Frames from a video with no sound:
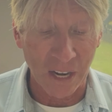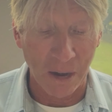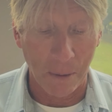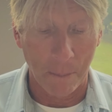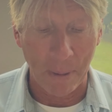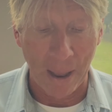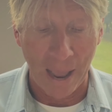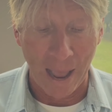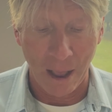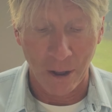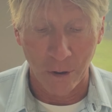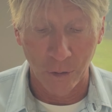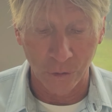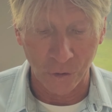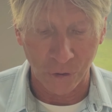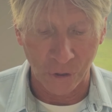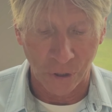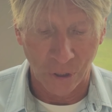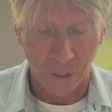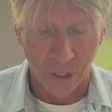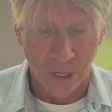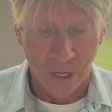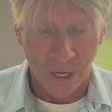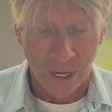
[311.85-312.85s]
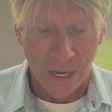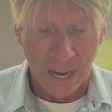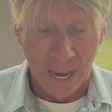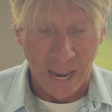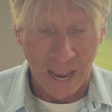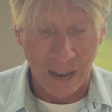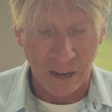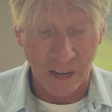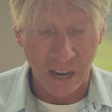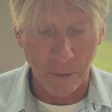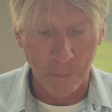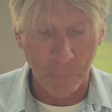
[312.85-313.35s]
about
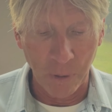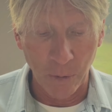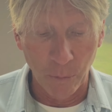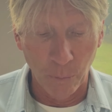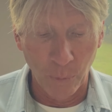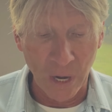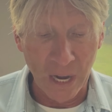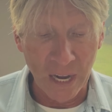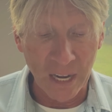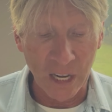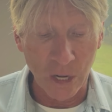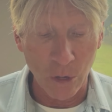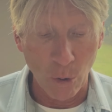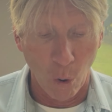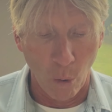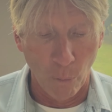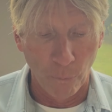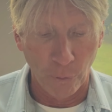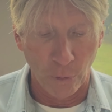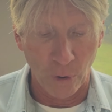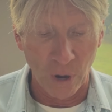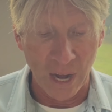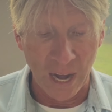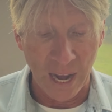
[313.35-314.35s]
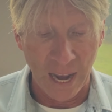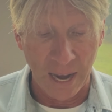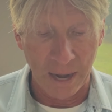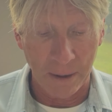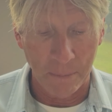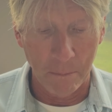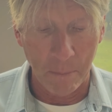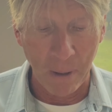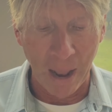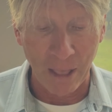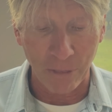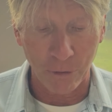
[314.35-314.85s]
and have been reading over
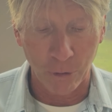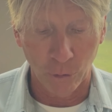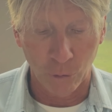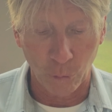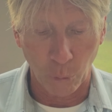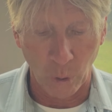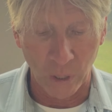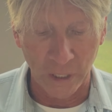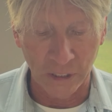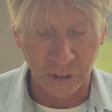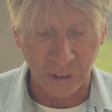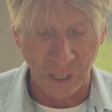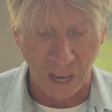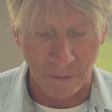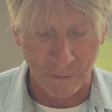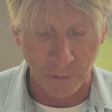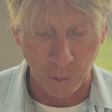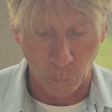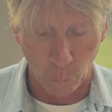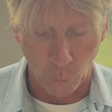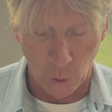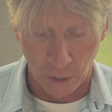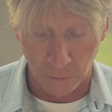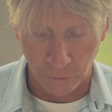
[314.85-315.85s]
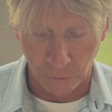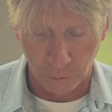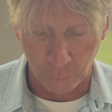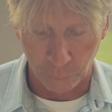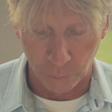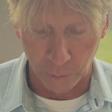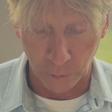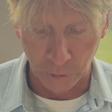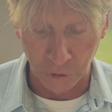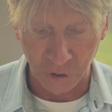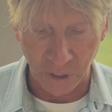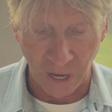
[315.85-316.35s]
in Matthew 27 1
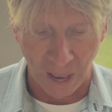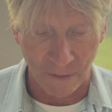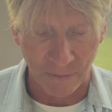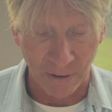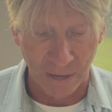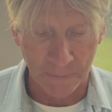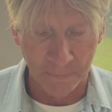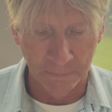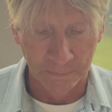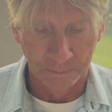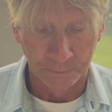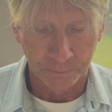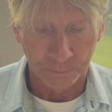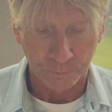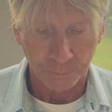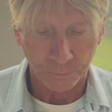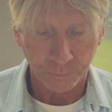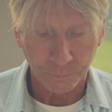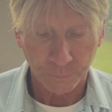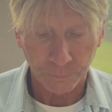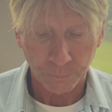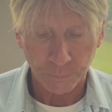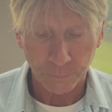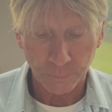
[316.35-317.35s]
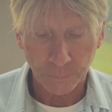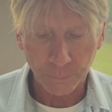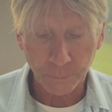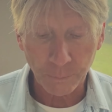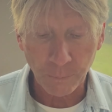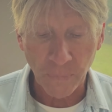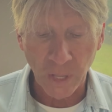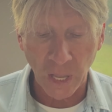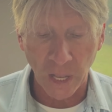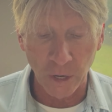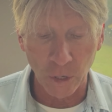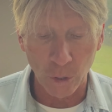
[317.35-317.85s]
through 7
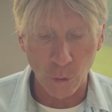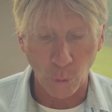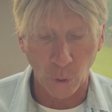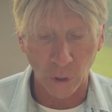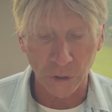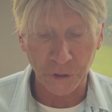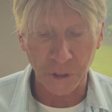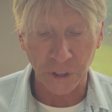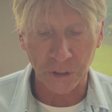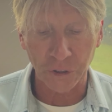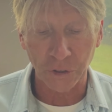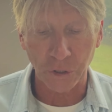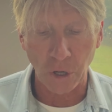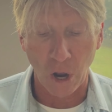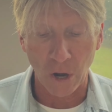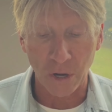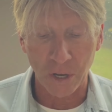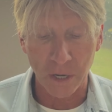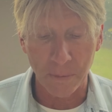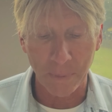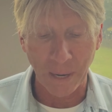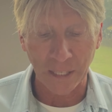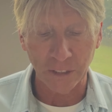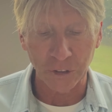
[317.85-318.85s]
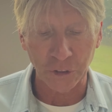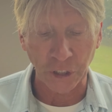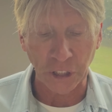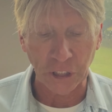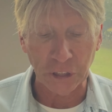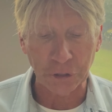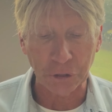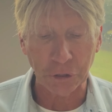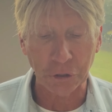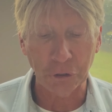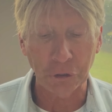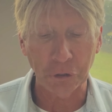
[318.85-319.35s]
and of course, it's talking about
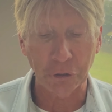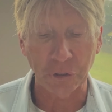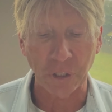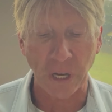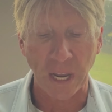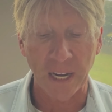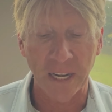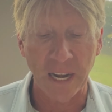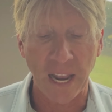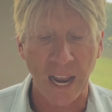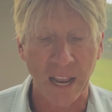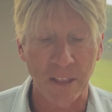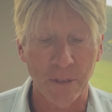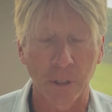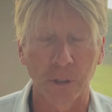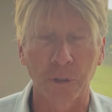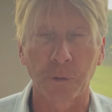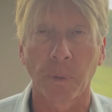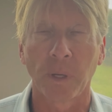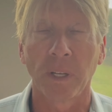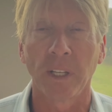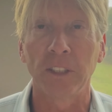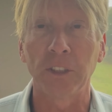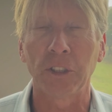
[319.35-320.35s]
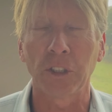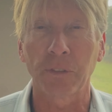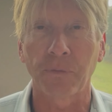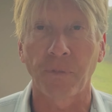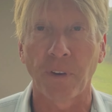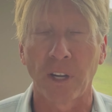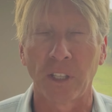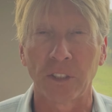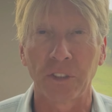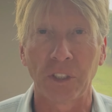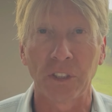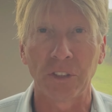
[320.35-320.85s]
Jesus is saying, "Hey, there's religious
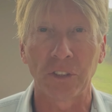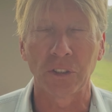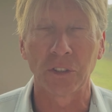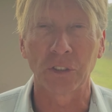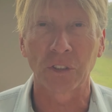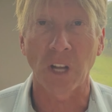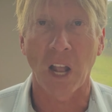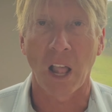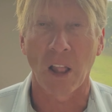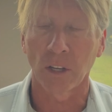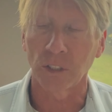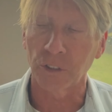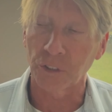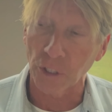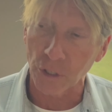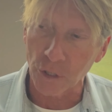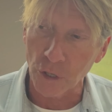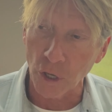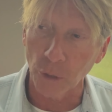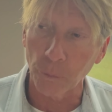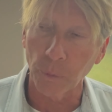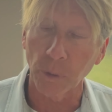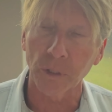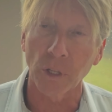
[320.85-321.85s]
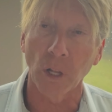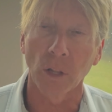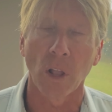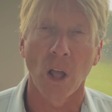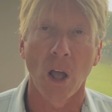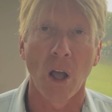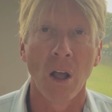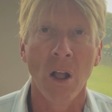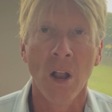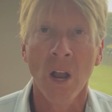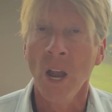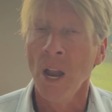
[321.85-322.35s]
Pharisees and scholars. They're good with the
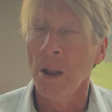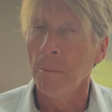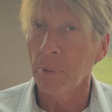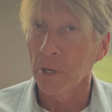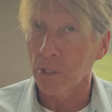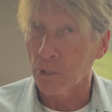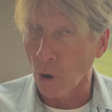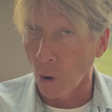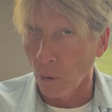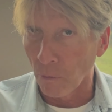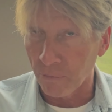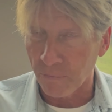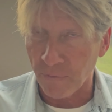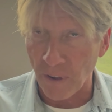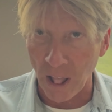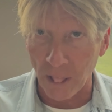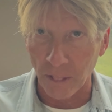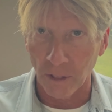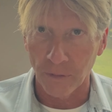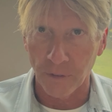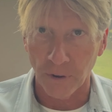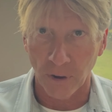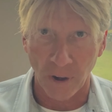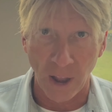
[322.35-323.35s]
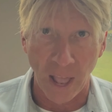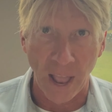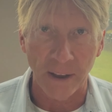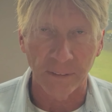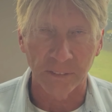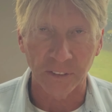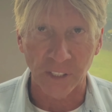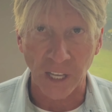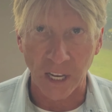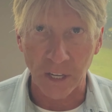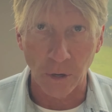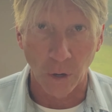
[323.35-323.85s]
law, but don't follow their
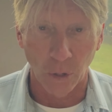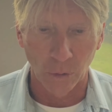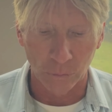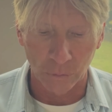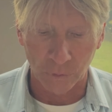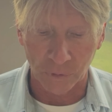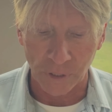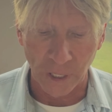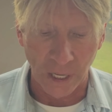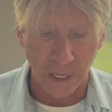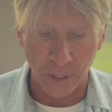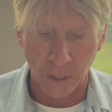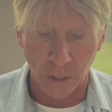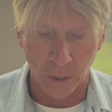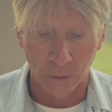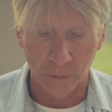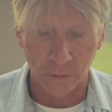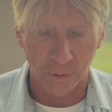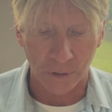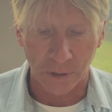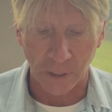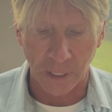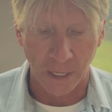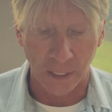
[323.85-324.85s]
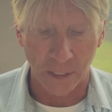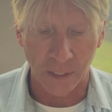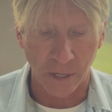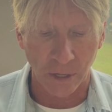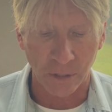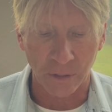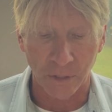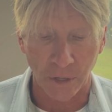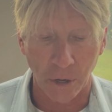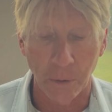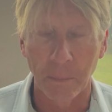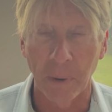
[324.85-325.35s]
lives. They don't. They don't. Uh, they're,
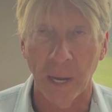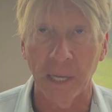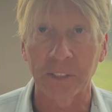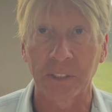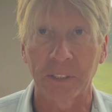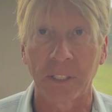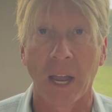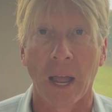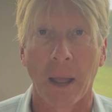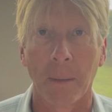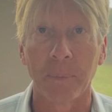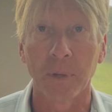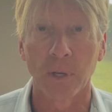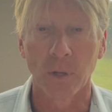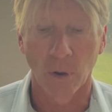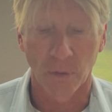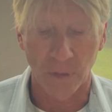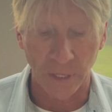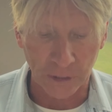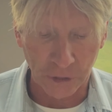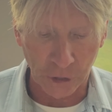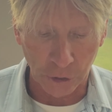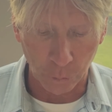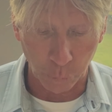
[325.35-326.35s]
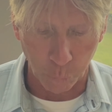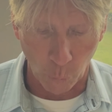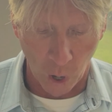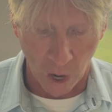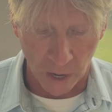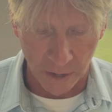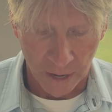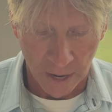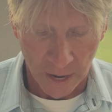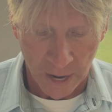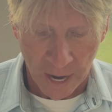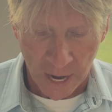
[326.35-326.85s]
they're messed up. You know, they just
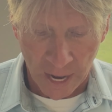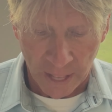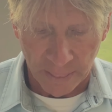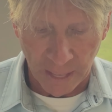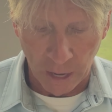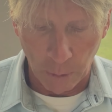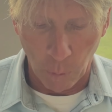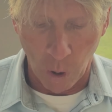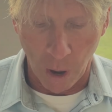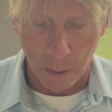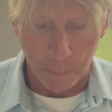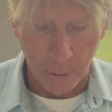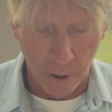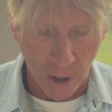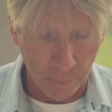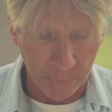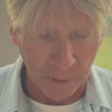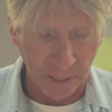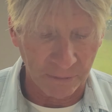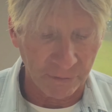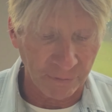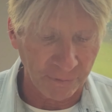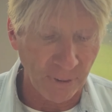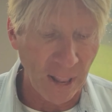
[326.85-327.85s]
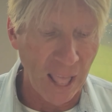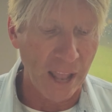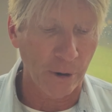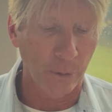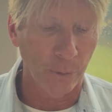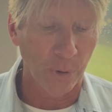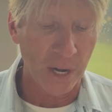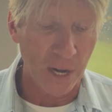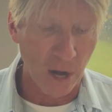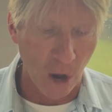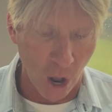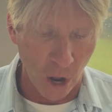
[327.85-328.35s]
want they want public
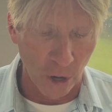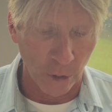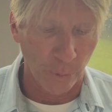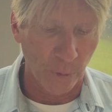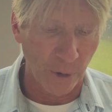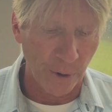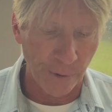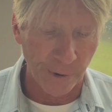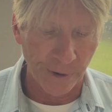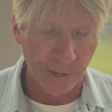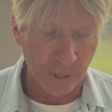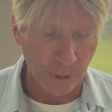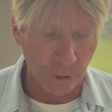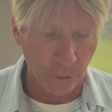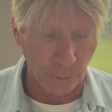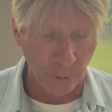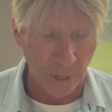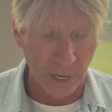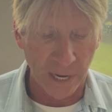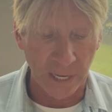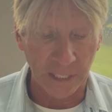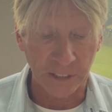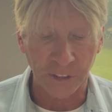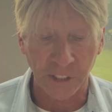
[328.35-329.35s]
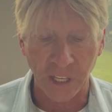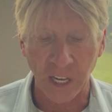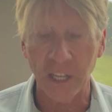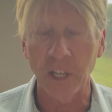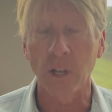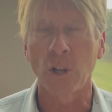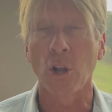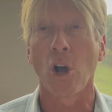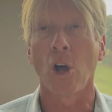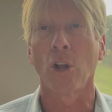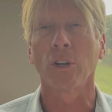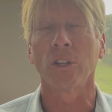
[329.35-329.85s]
flattery, honorary degrees, getting
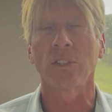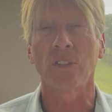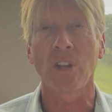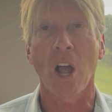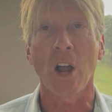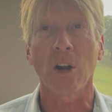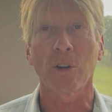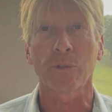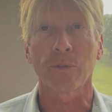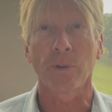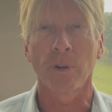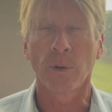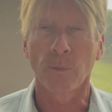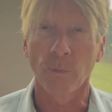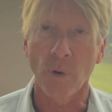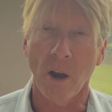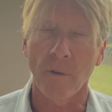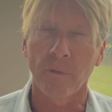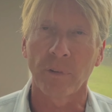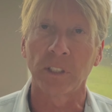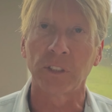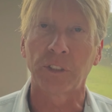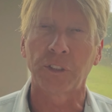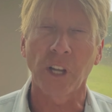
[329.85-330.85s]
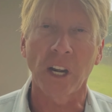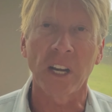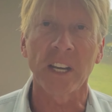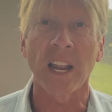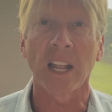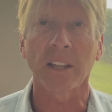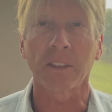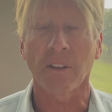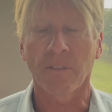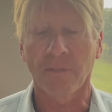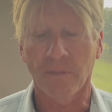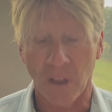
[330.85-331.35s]
called a doctor and reverend, sitting
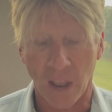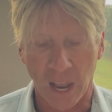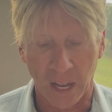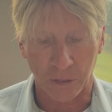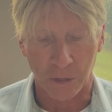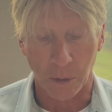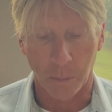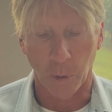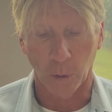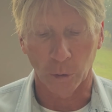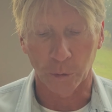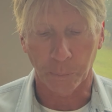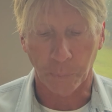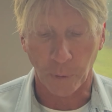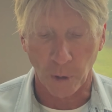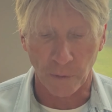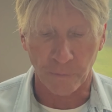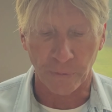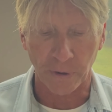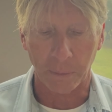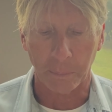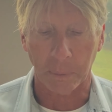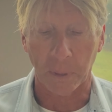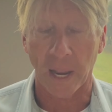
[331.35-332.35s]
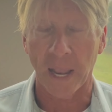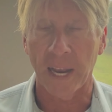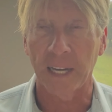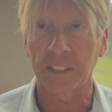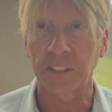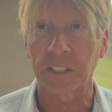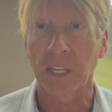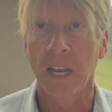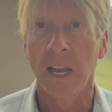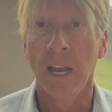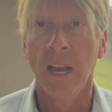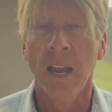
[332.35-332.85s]
at the at the most perfect
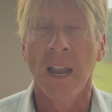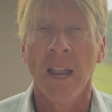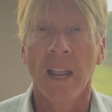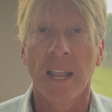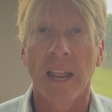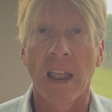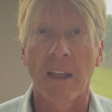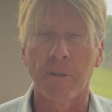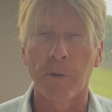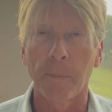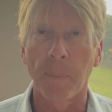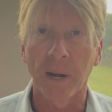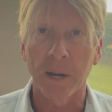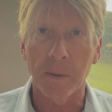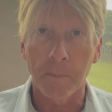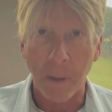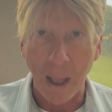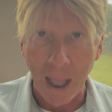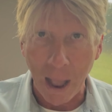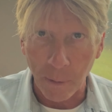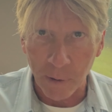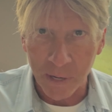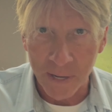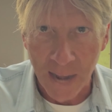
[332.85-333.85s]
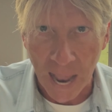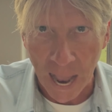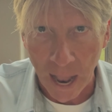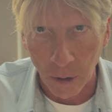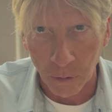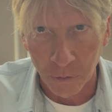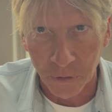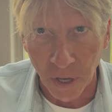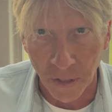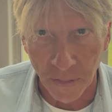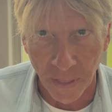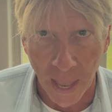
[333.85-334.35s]
place, everybody bowing
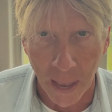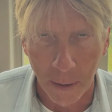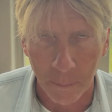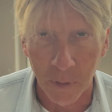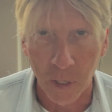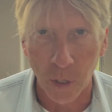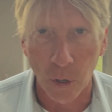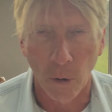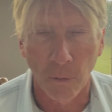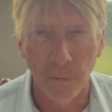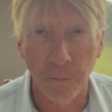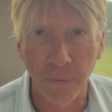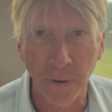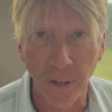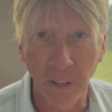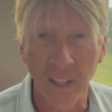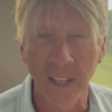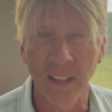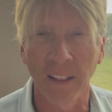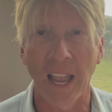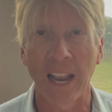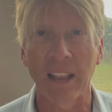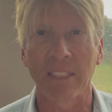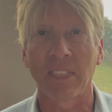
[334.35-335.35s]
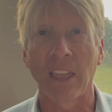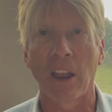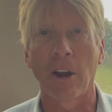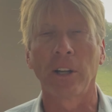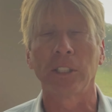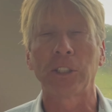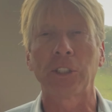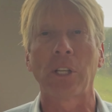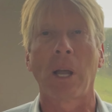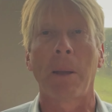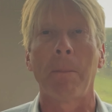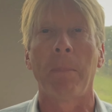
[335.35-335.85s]
down to them. You know, feeling like they're
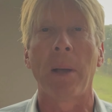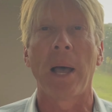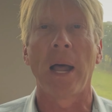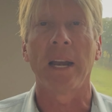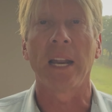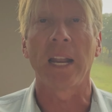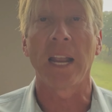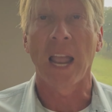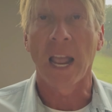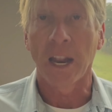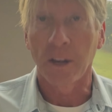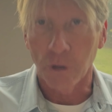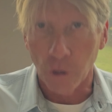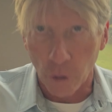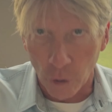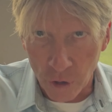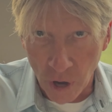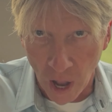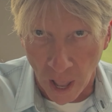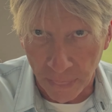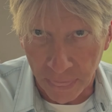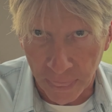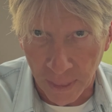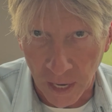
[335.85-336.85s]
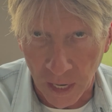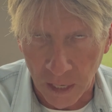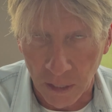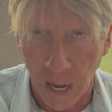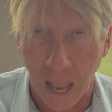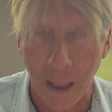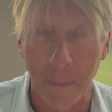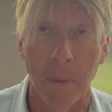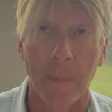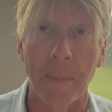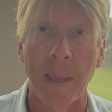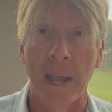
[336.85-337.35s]
somebody and you're nothing.
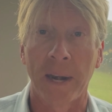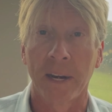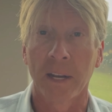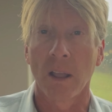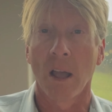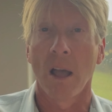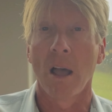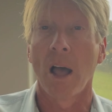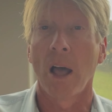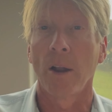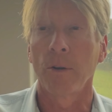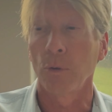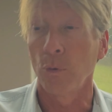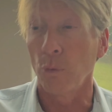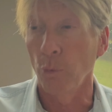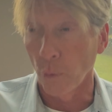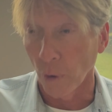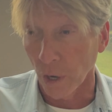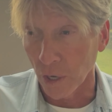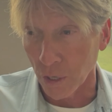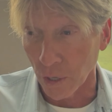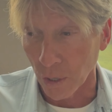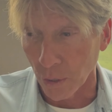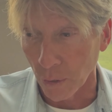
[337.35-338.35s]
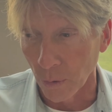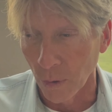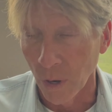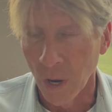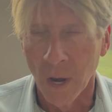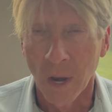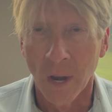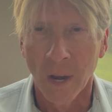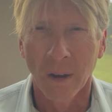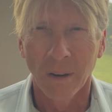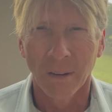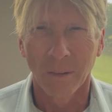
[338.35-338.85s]
I'm a man of God. Who are you?
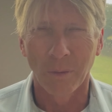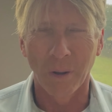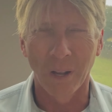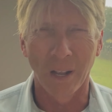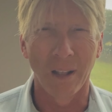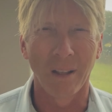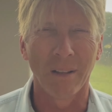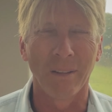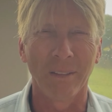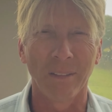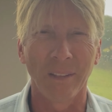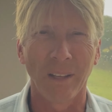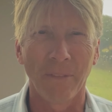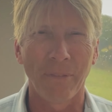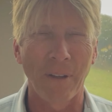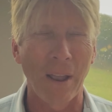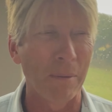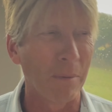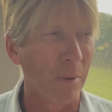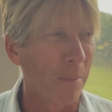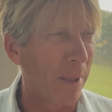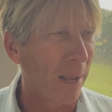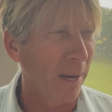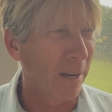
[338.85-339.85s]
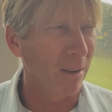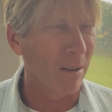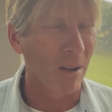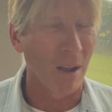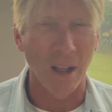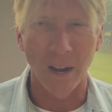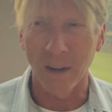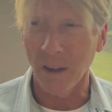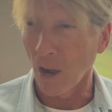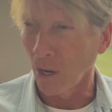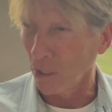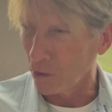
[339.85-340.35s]
Well, if I'm a man of
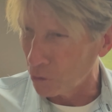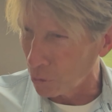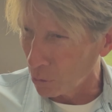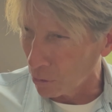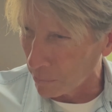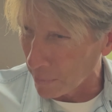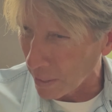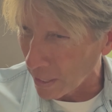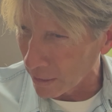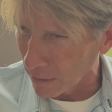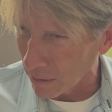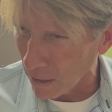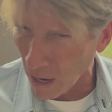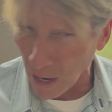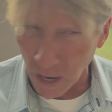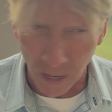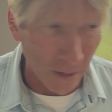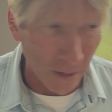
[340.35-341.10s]
God, aren't you a man of God?